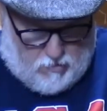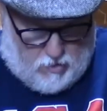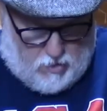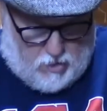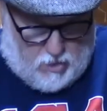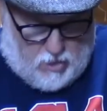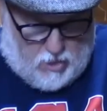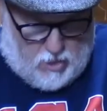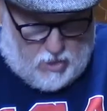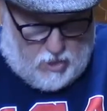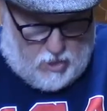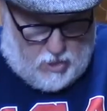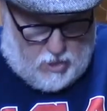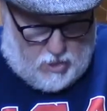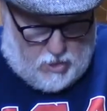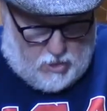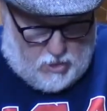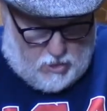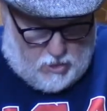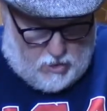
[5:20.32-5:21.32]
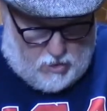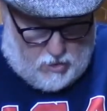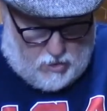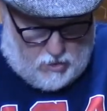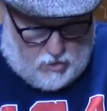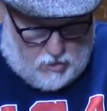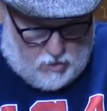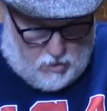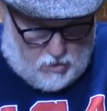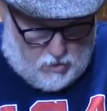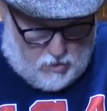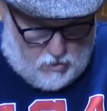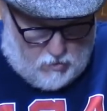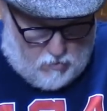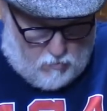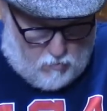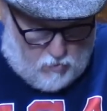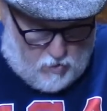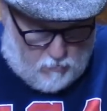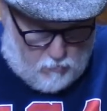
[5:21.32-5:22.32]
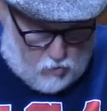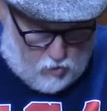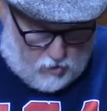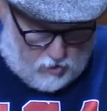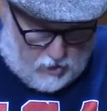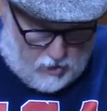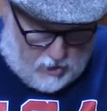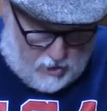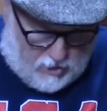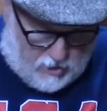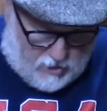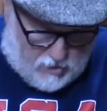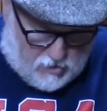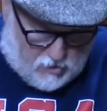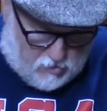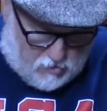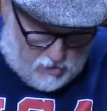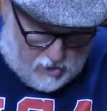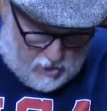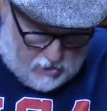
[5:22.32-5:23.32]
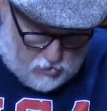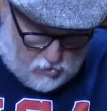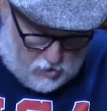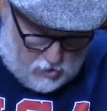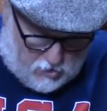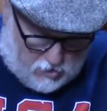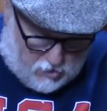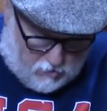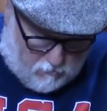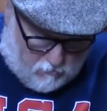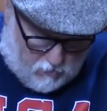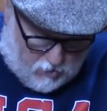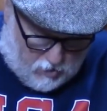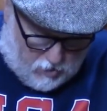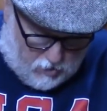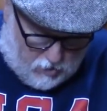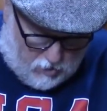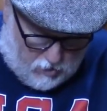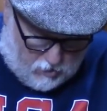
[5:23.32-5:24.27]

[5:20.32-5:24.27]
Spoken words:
Okay. One more cut, because there's actually some